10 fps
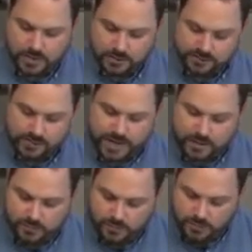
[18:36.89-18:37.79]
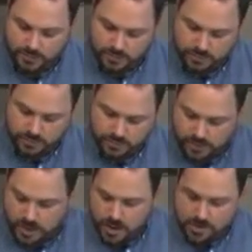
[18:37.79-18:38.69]
So now,
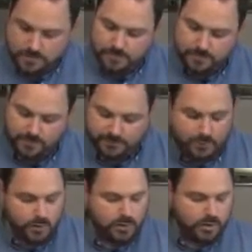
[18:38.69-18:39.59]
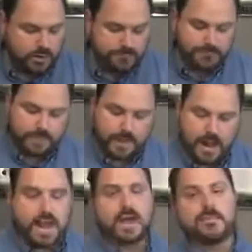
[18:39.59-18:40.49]
before
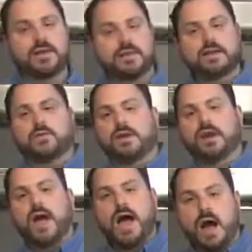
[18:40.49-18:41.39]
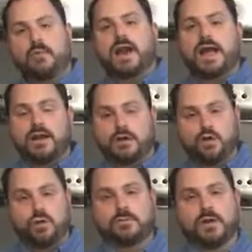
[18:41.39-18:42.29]
I add my liquid, I want to add our
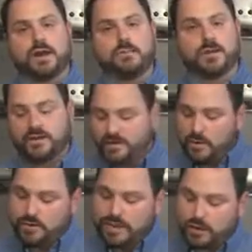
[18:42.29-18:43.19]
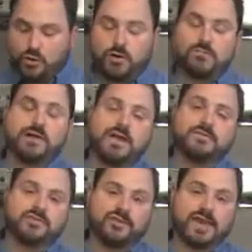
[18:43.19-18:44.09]
cornbread, because I want that cornbread to have
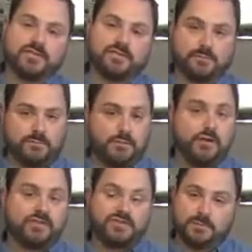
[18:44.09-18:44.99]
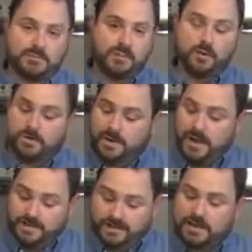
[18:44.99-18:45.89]
a chance to first absorb
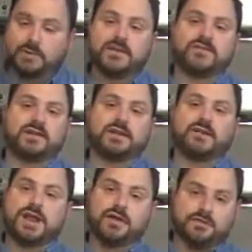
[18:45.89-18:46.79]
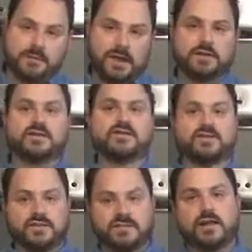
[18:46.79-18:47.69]
the liquid that's in here now from the onions
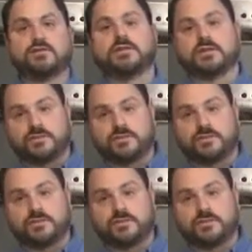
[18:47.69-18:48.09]
and the celery and the